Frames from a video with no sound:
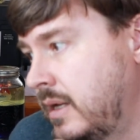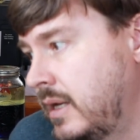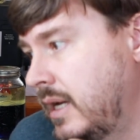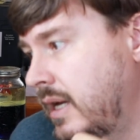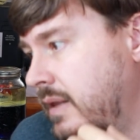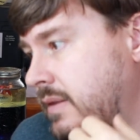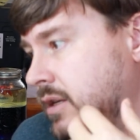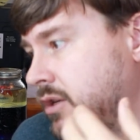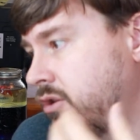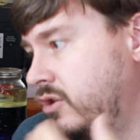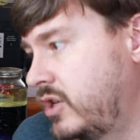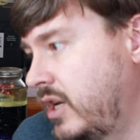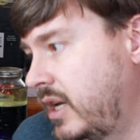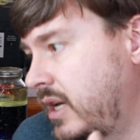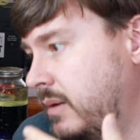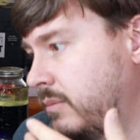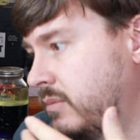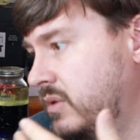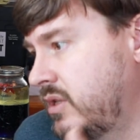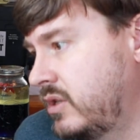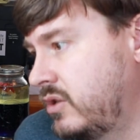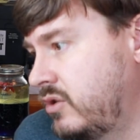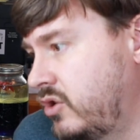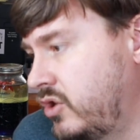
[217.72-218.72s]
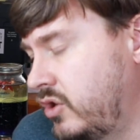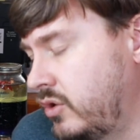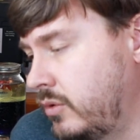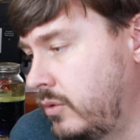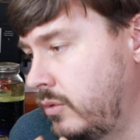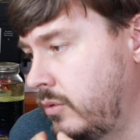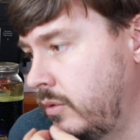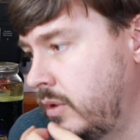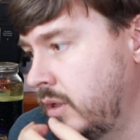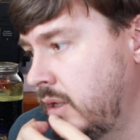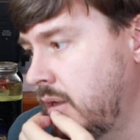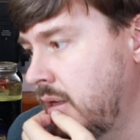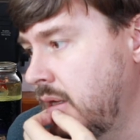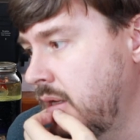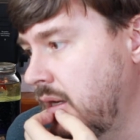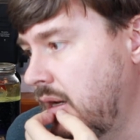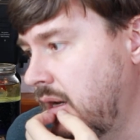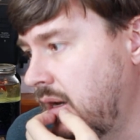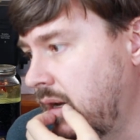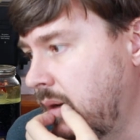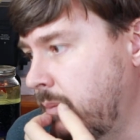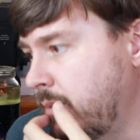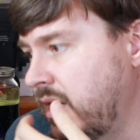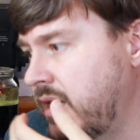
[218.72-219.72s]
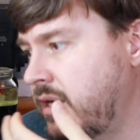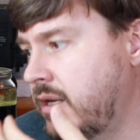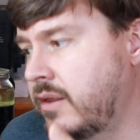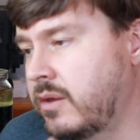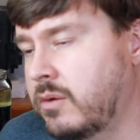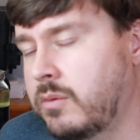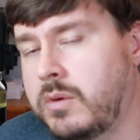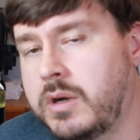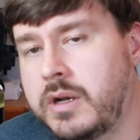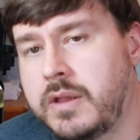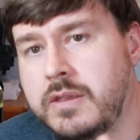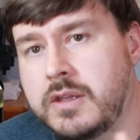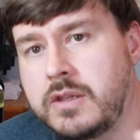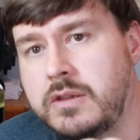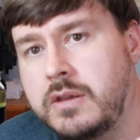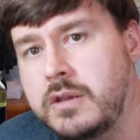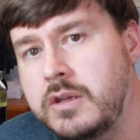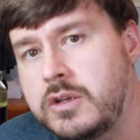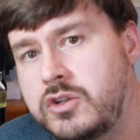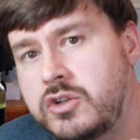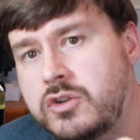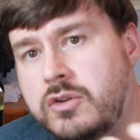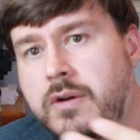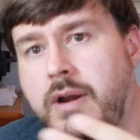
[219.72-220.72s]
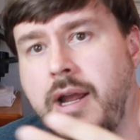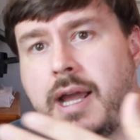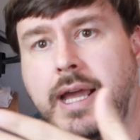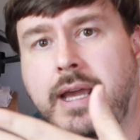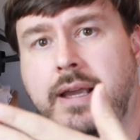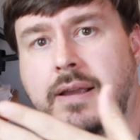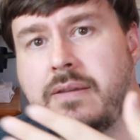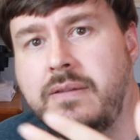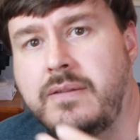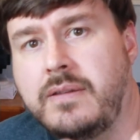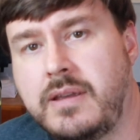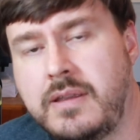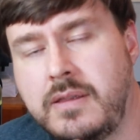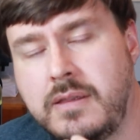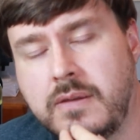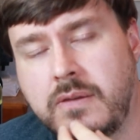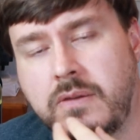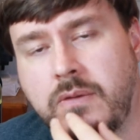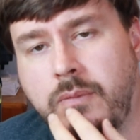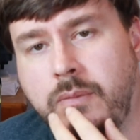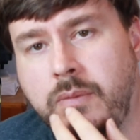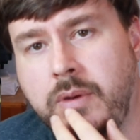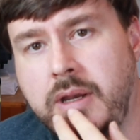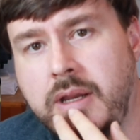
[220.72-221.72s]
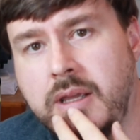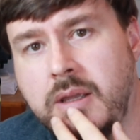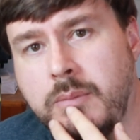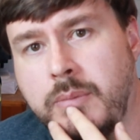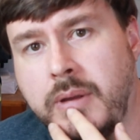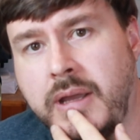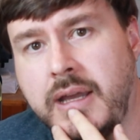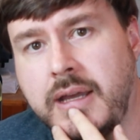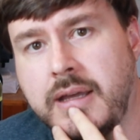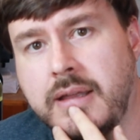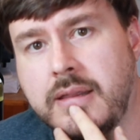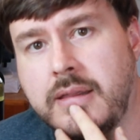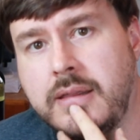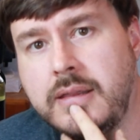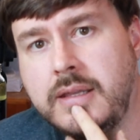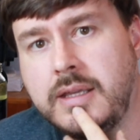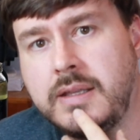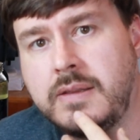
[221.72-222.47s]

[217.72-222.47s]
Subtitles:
And then James and Jude. Another one of the tracks in this reading path,